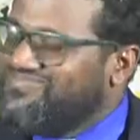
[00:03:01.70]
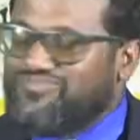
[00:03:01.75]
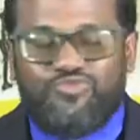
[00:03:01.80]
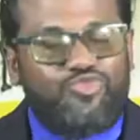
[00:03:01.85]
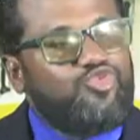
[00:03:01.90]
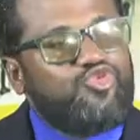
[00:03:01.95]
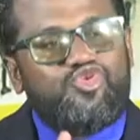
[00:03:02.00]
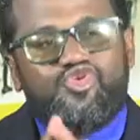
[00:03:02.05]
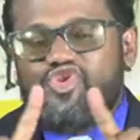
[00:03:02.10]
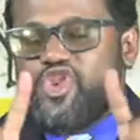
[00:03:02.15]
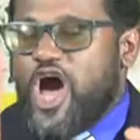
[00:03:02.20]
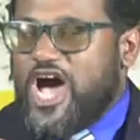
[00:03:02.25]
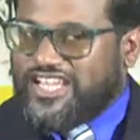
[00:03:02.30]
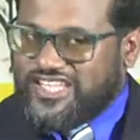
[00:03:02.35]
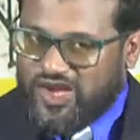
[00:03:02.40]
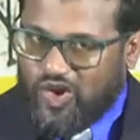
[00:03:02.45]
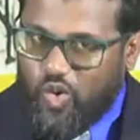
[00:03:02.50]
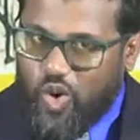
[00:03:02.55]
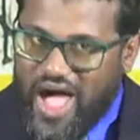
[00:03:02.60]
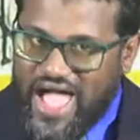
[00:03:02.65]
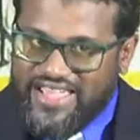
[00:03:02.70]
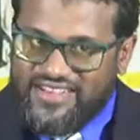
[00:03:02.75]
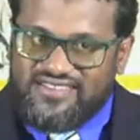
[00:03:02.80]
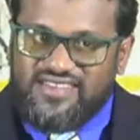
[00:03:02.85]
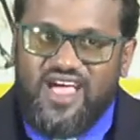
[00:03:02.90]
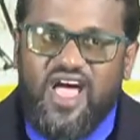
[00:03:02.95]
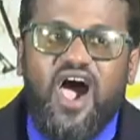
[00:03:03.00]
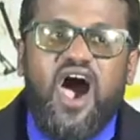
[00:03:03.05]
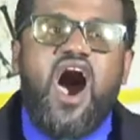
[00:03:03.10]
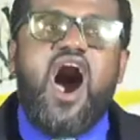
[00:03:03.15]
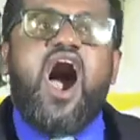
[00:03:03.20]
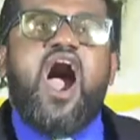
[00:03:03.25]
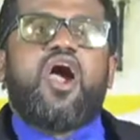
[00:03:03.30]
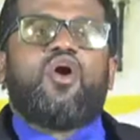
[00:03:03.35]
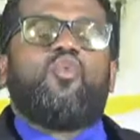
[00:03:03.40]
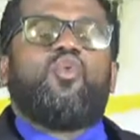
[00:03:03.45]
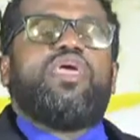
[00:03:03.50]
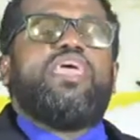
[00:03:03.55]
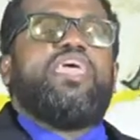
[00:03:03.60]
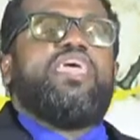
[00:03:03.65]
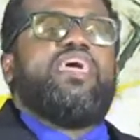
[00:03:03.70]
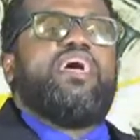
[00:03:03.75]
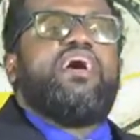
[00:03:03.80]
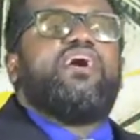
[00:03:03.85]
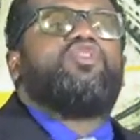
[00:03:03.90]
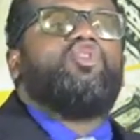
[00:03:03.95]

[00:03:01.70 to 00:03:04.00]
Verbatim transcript: Not quite. Are we,